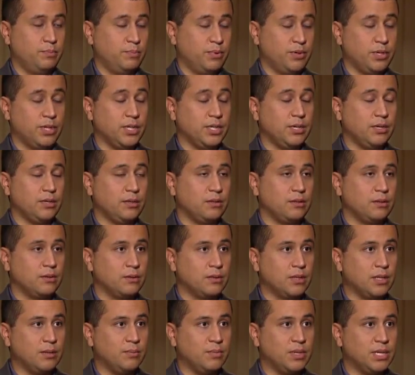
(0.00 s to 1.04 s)

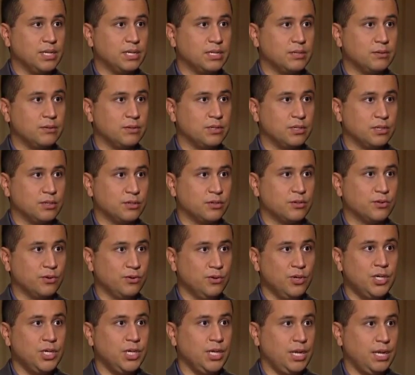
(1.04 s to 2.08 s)
particularly because it was
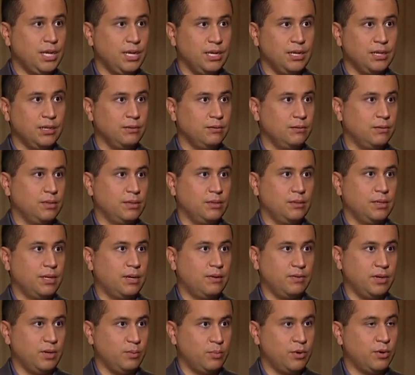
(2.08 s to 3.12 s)
excruciating
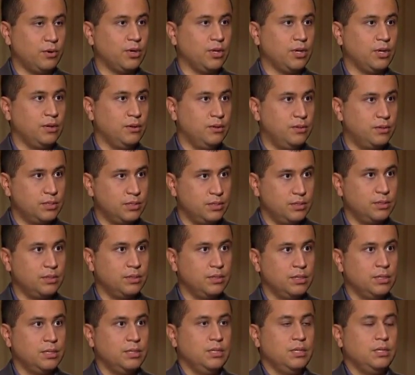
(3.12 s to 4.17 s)
having a broken nose and
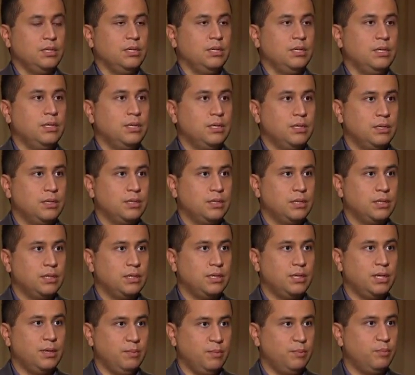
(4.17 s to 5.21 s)

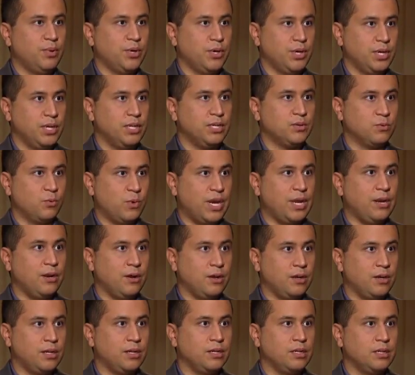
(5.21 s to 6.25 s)
him putting his weight
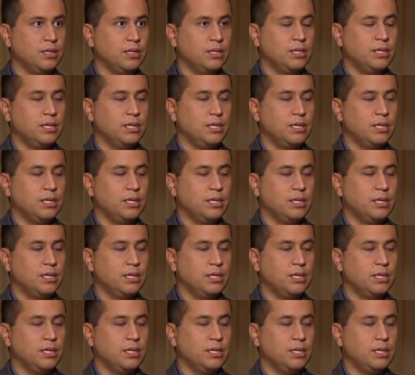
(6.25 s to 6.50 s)
on it.